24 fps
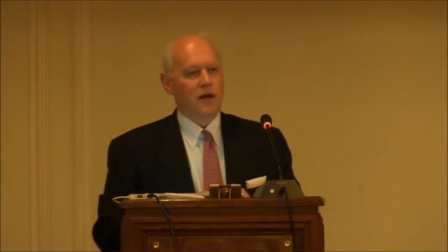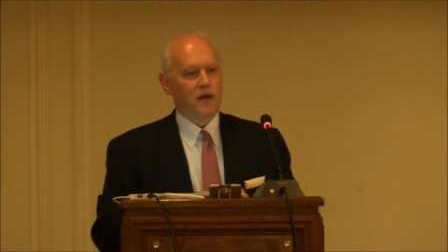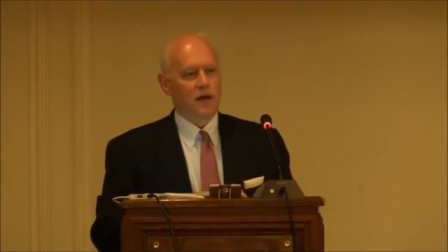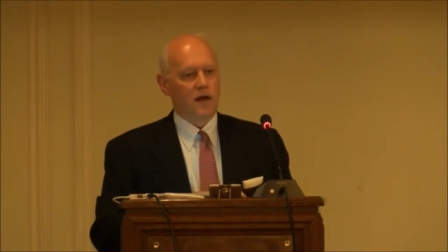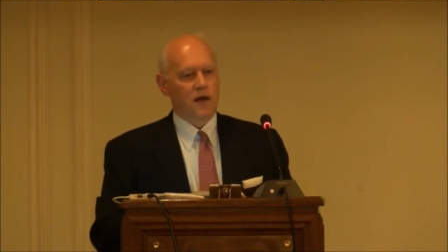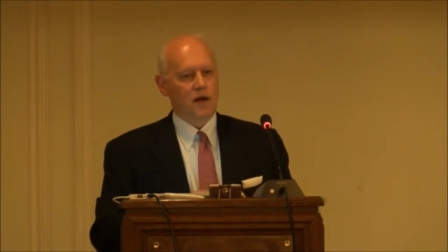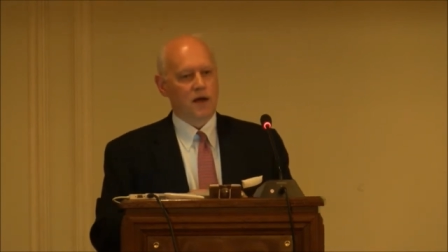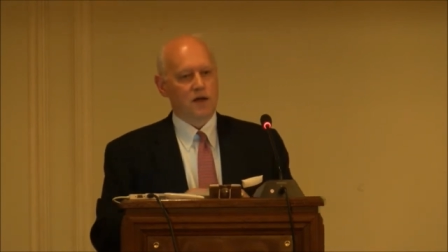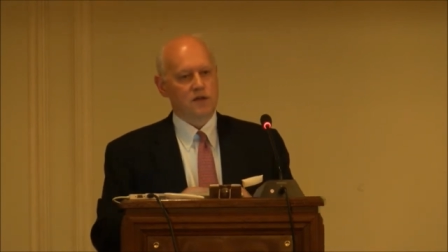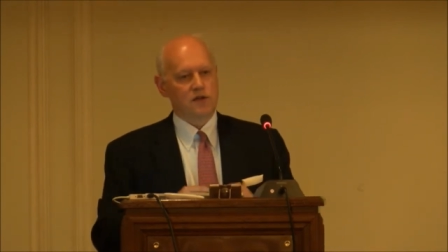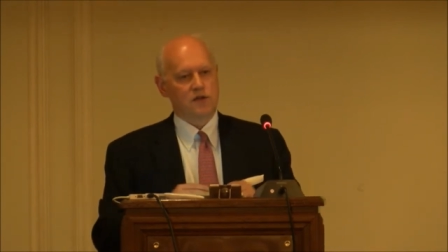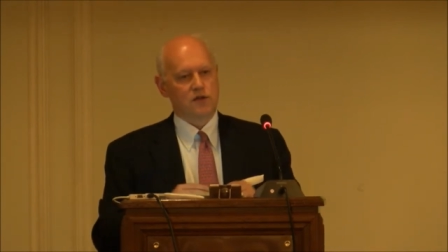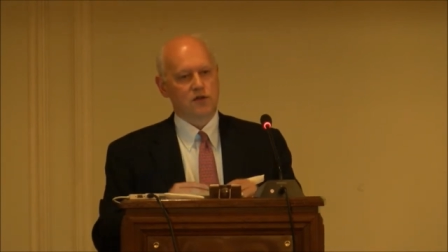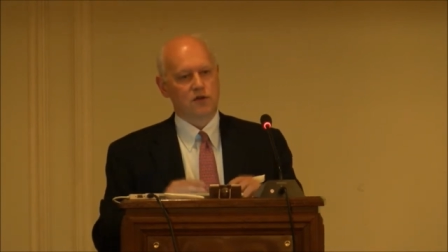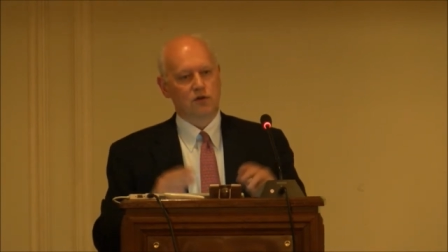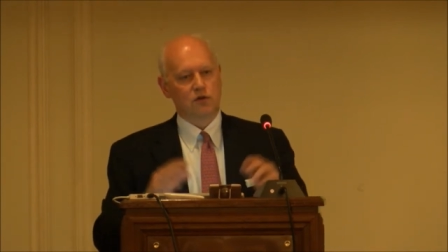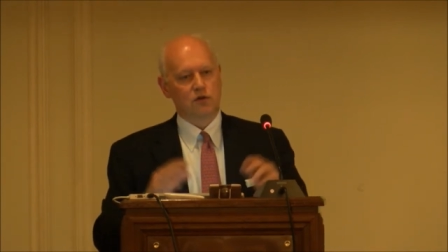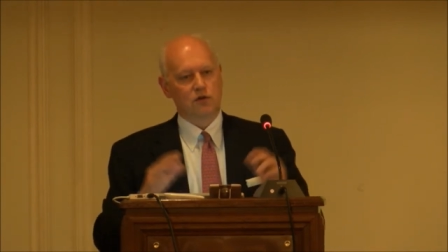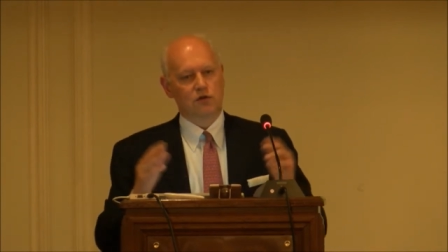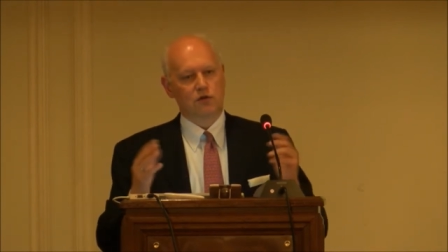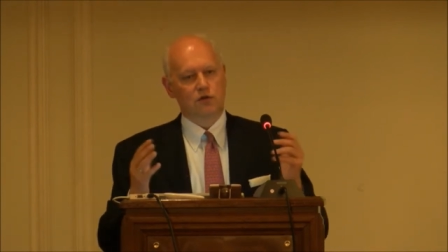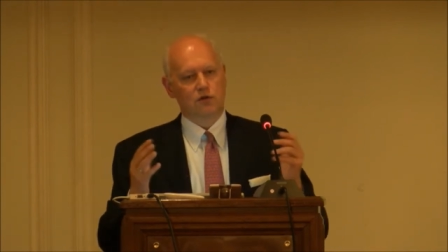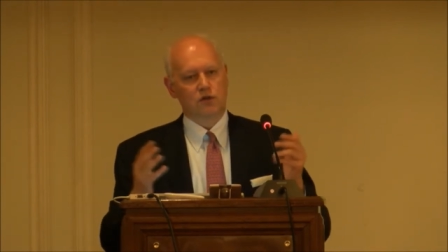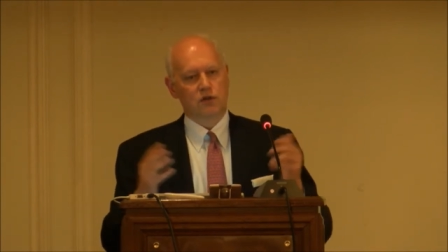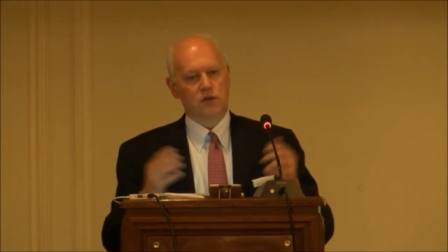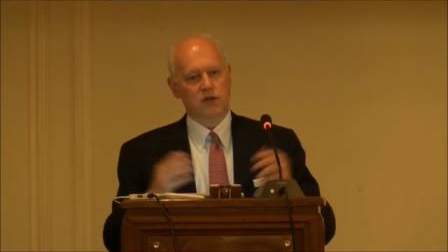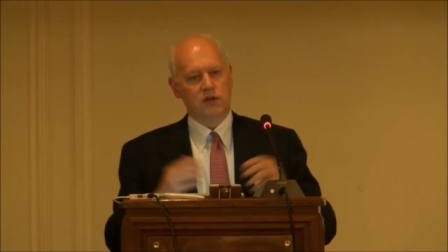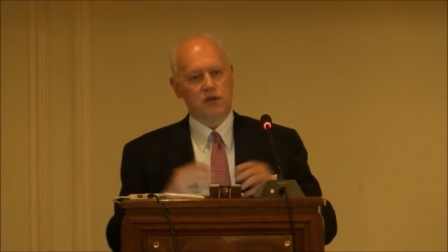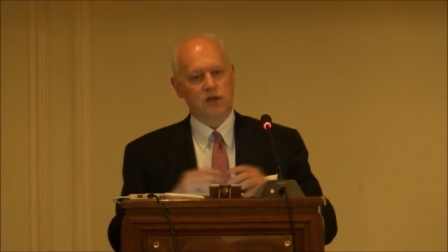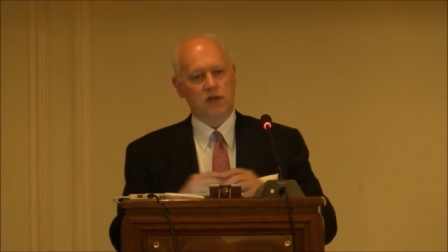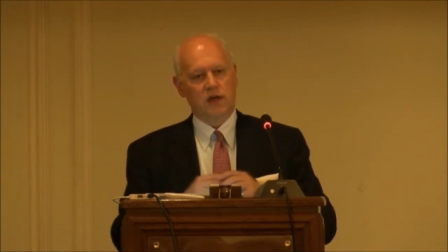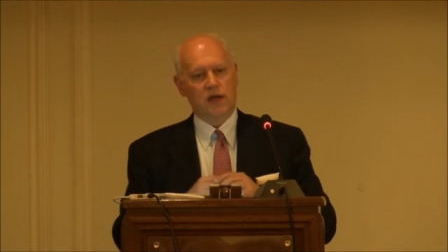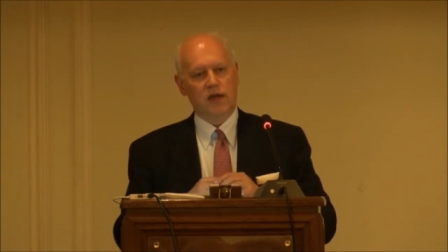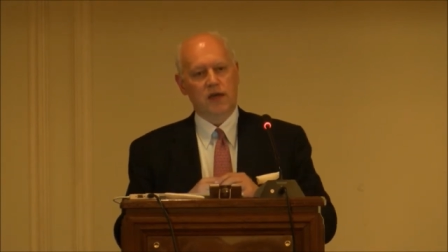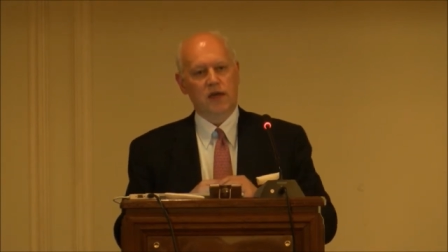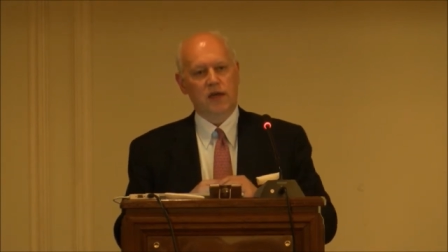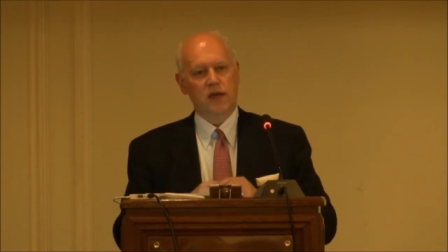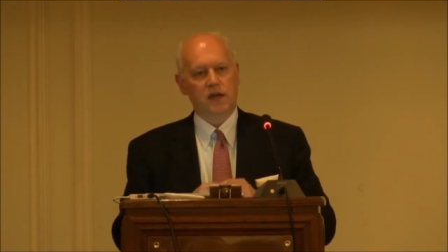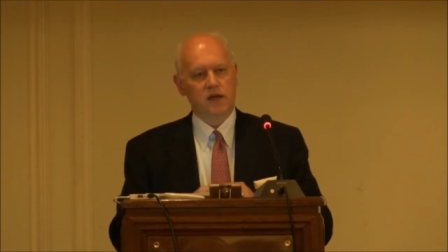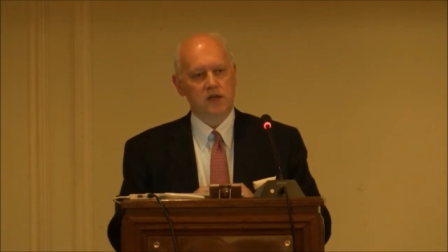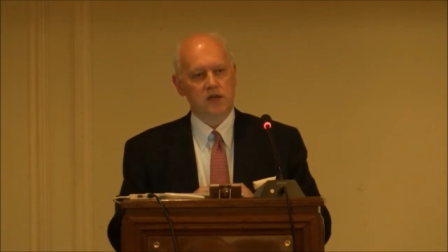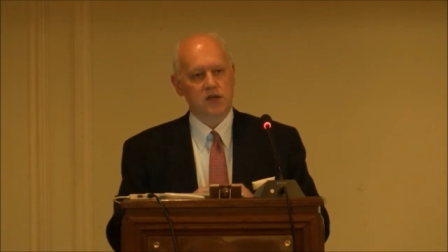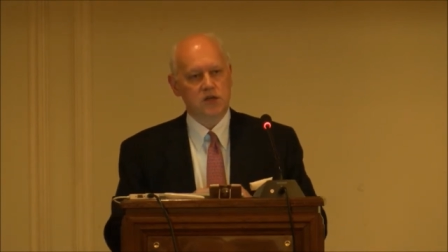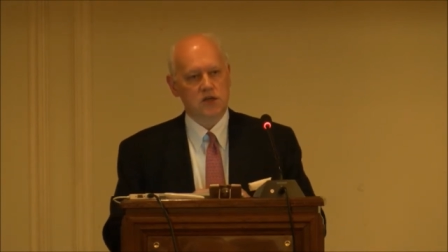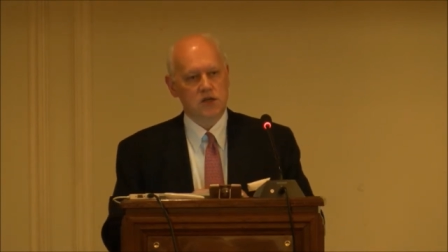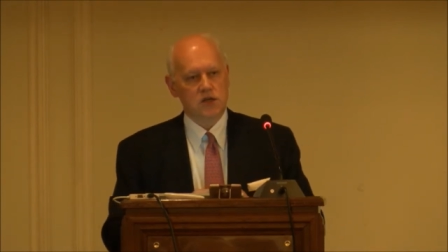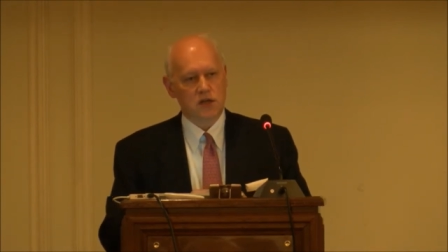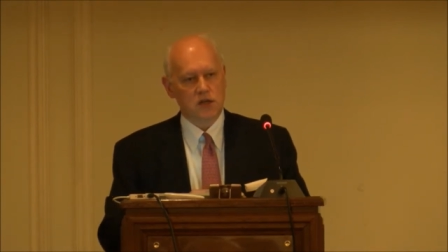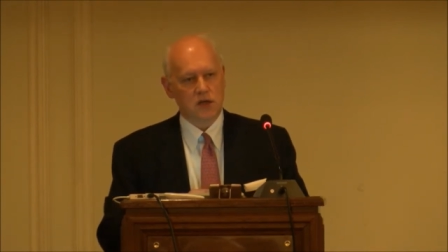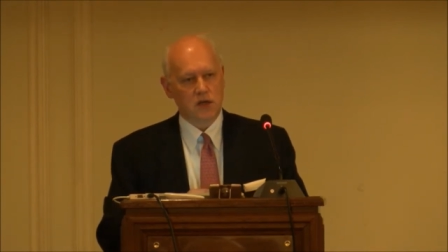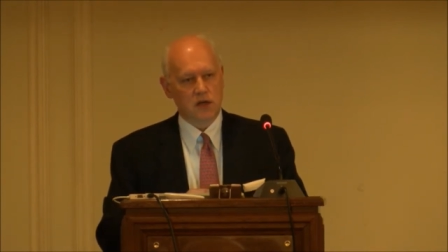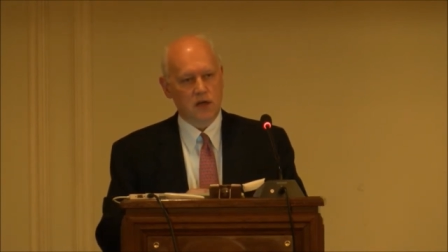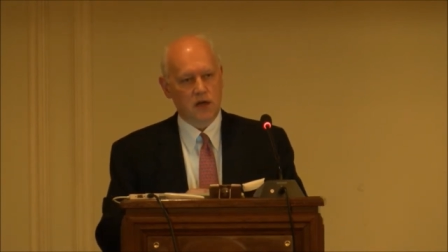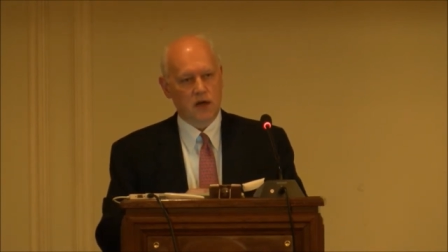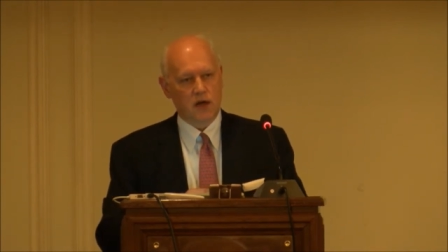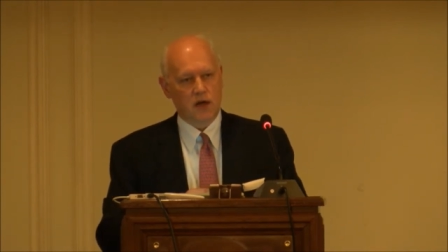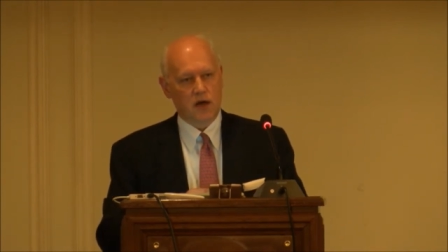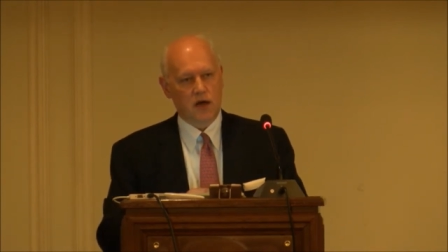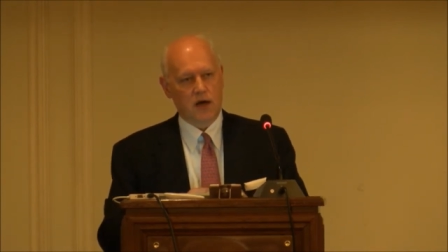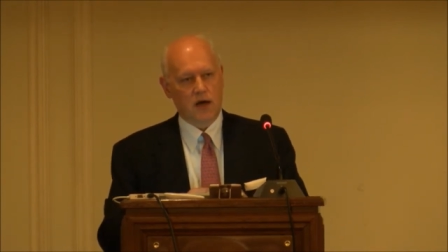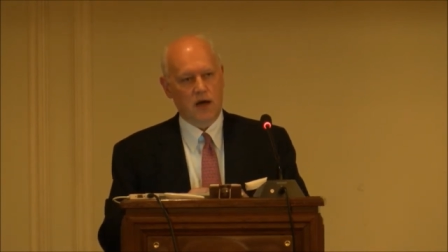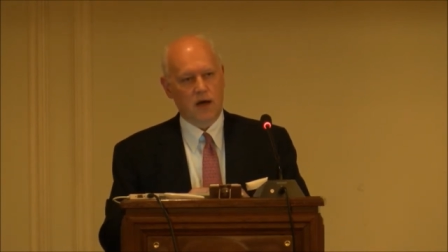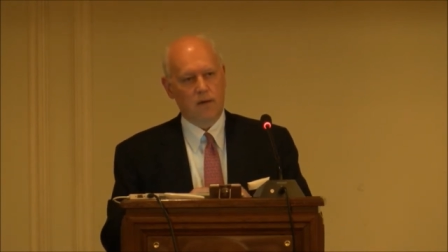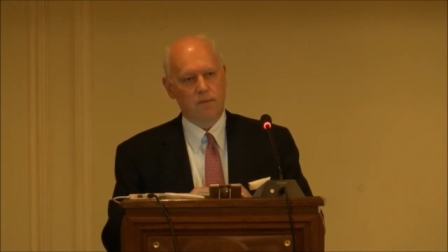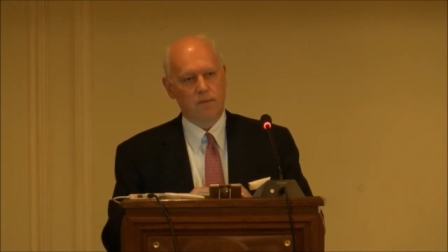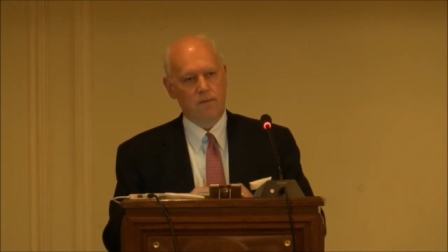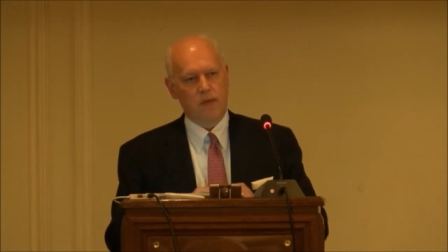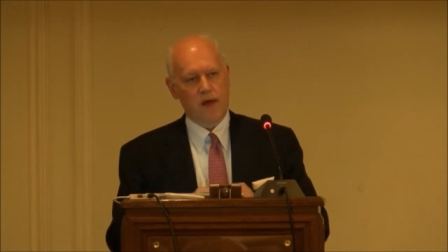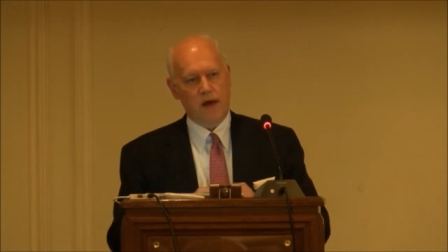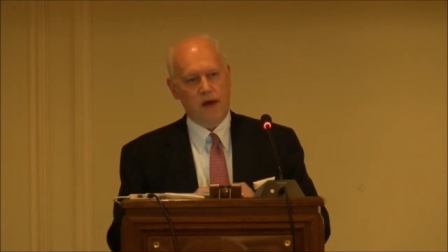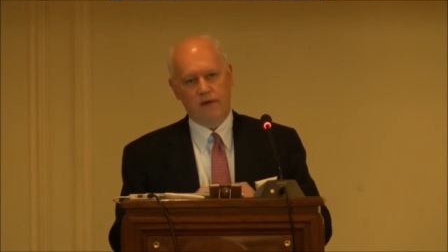uh, so the English um,